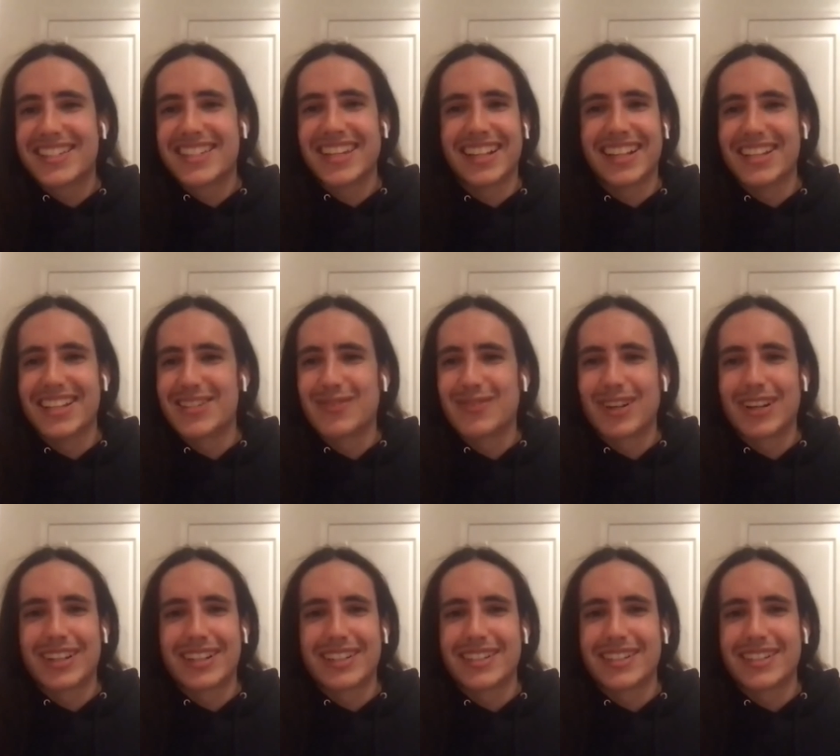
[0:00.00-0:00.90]
it's like this
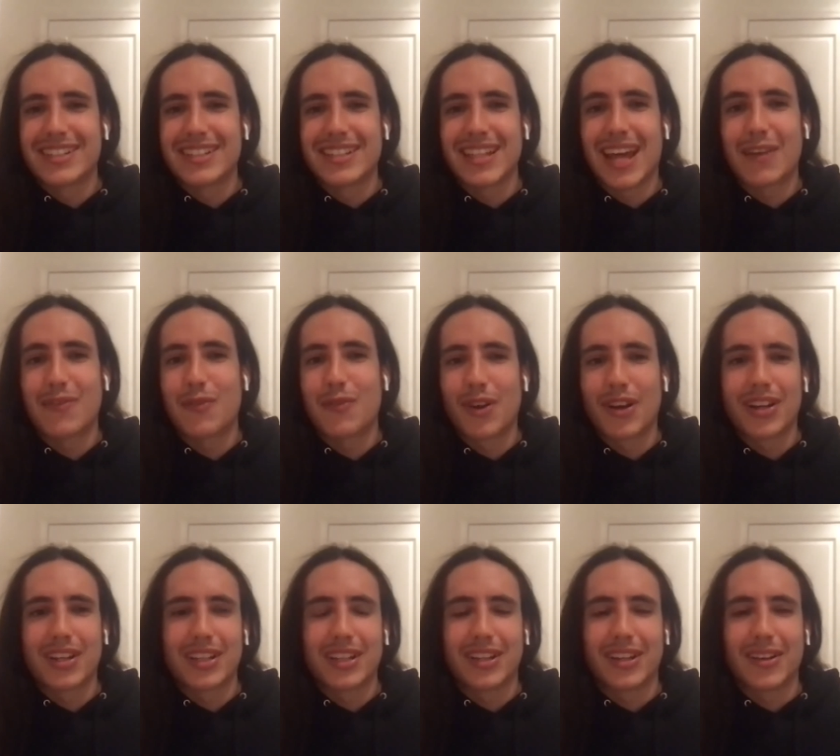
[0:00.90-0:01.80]
work is, is life
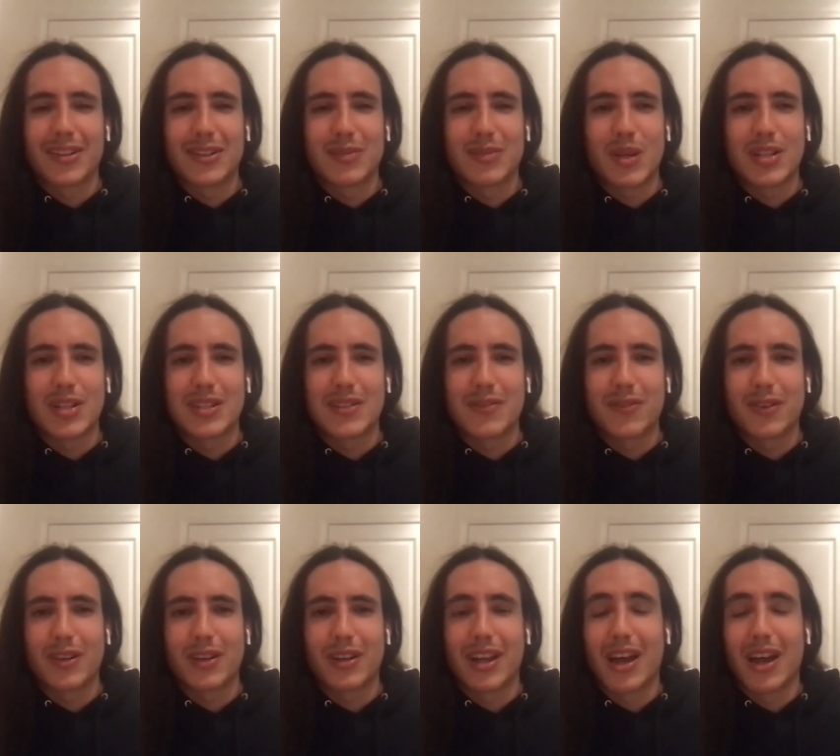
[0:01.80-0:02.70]
work you know especially
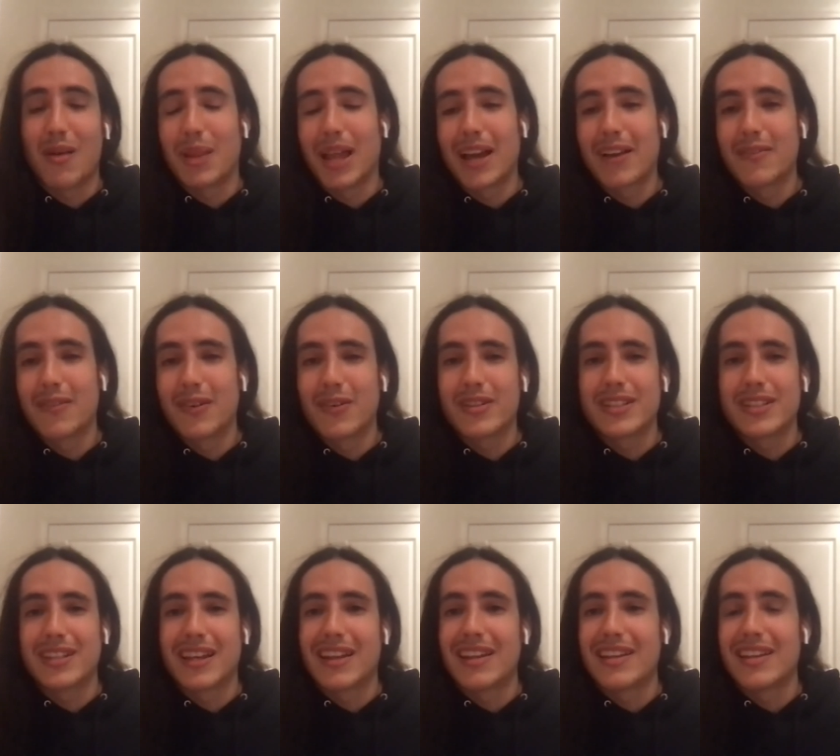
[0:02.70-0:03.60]
for non-black
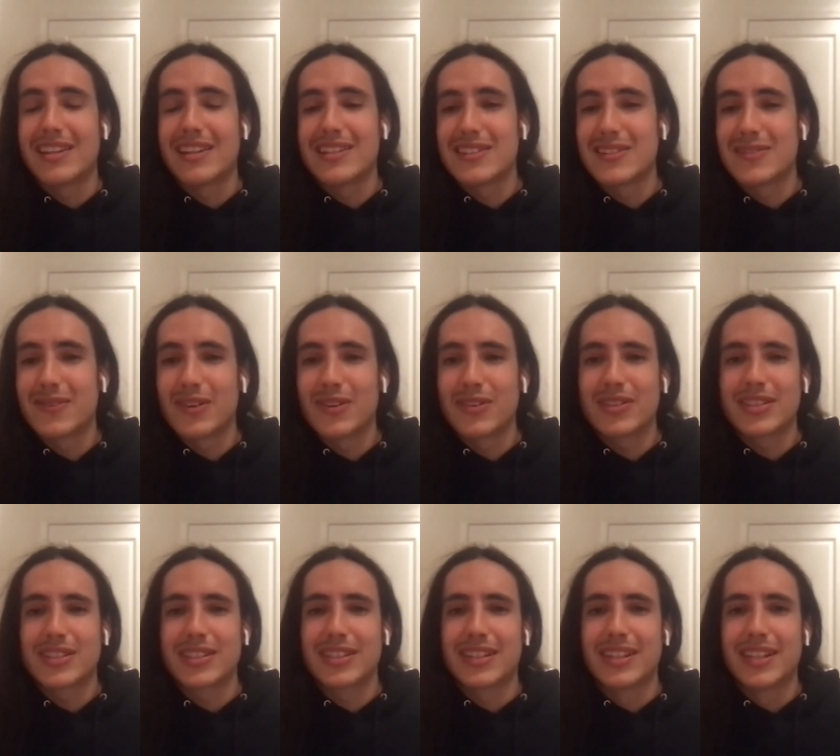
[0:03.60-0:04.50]
folks and non-indigenous
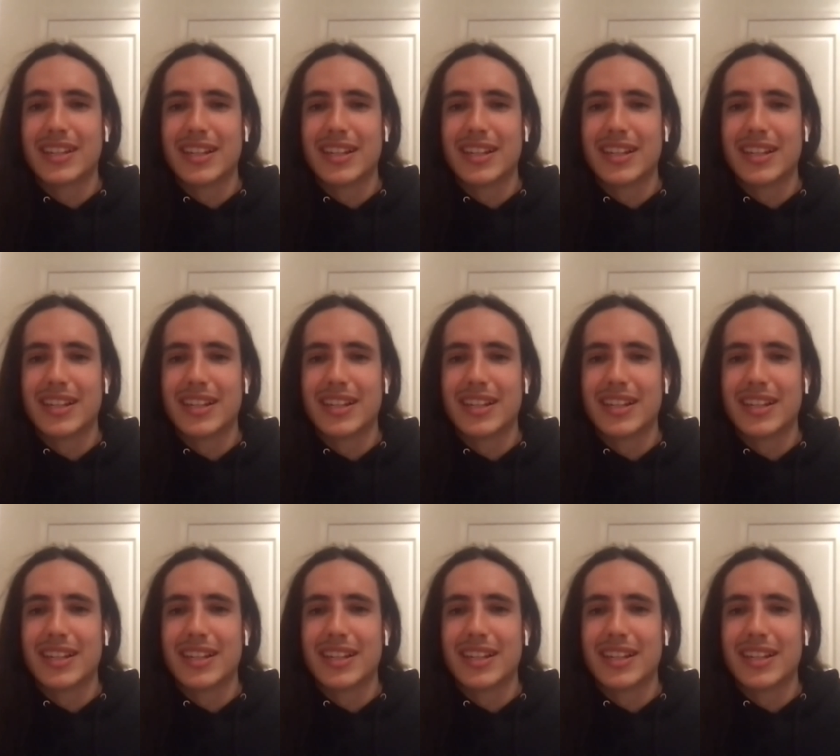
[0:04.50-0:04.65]
folks and